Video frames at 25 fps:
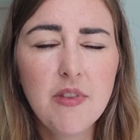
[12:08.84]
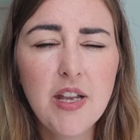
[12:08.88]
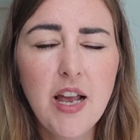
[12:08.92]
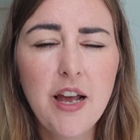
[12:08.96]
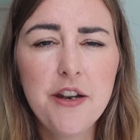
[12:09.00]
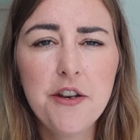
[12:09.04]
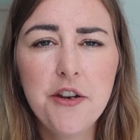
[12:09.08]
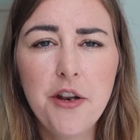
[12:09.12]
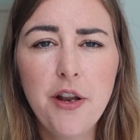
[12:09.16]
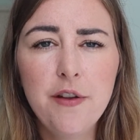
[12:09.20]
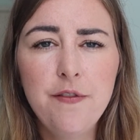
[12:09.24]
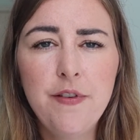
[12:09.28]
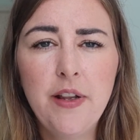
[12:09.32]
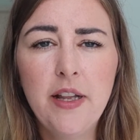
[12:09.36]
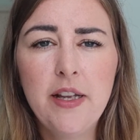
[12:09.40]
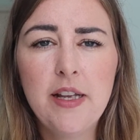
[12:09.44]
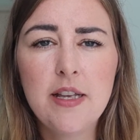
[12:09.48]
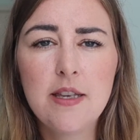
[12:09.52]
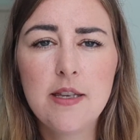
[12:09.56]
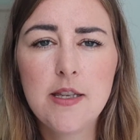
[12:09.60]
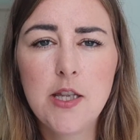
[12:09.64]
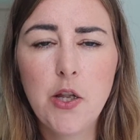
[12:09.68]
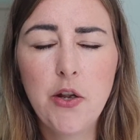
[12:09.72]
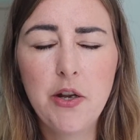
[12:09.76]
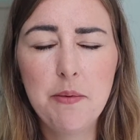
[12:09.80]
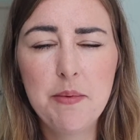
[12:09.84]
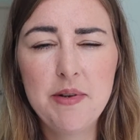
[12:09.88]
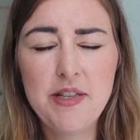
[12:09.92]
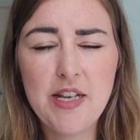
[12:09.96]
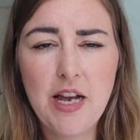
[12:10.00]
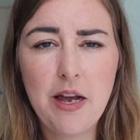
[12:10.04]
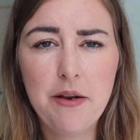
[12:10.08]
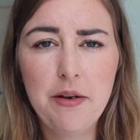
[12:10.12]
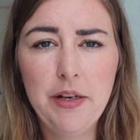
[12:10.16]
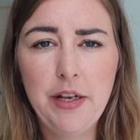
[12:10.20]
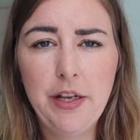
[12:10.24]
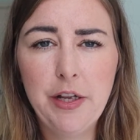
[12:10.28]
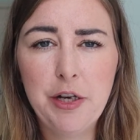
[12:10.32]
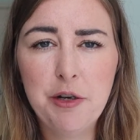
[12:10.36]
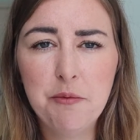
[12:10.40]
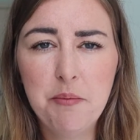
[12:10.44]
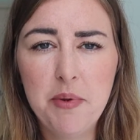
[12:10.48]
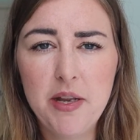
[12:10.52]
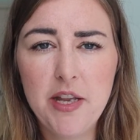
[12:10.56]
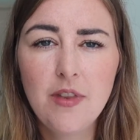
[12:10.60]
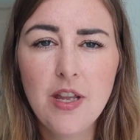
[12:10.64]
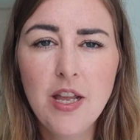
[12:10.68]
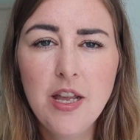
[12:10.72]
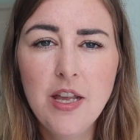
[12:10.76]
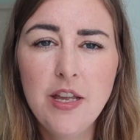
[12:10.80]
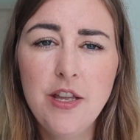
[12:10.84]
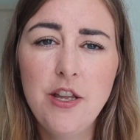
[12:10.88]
I don't know, I feel like it's slowing me down a little bit.